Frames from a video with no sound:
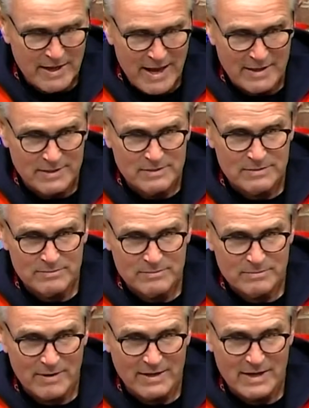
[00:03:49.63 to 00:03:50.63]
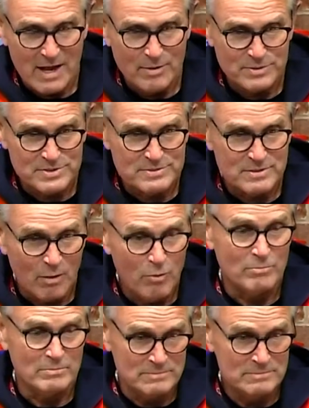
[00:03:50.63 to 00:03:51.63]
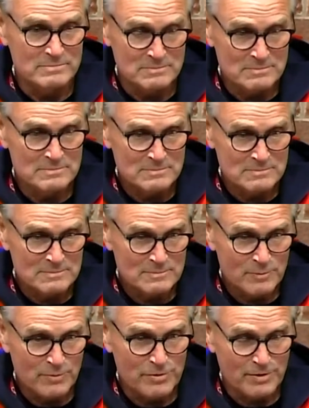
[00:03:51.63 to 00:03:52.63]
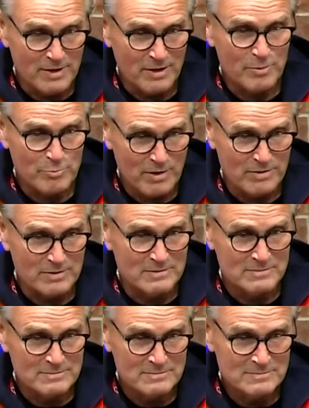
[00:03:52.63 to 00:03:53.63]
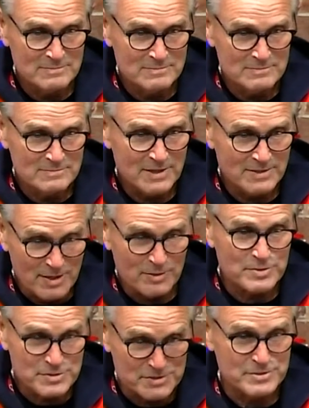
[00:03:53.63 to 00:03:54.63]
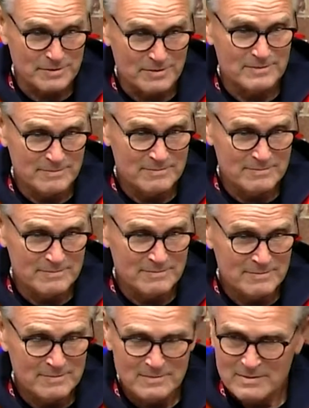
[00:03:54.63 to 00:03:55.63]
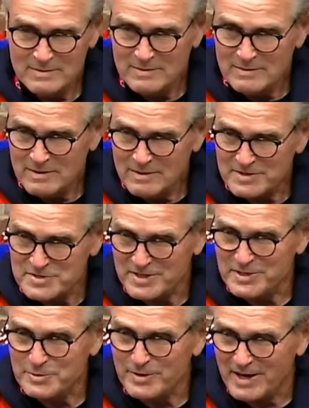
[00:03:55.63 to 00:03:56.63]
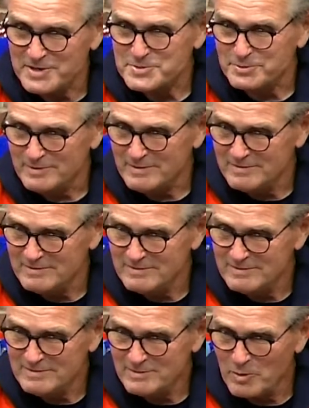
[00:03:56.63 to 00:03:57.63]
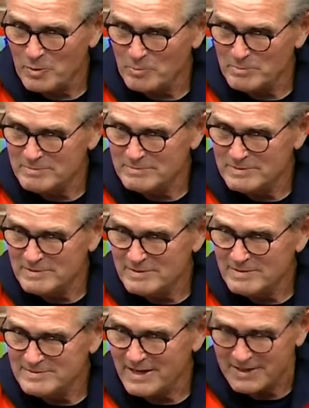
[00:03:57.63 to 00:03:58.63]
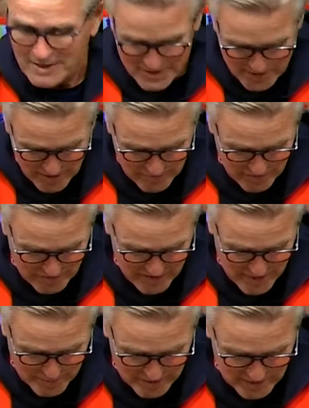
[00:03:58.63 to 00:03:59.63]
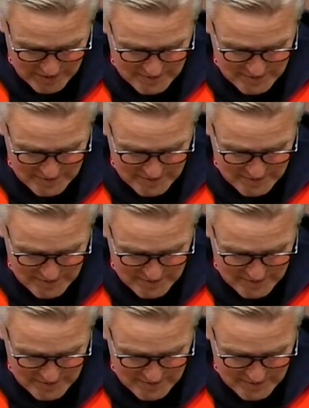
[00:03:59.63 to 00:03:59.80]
Anna, right now, is home with her younger brother and younger sister. A senior in high school, home, taking care of her family.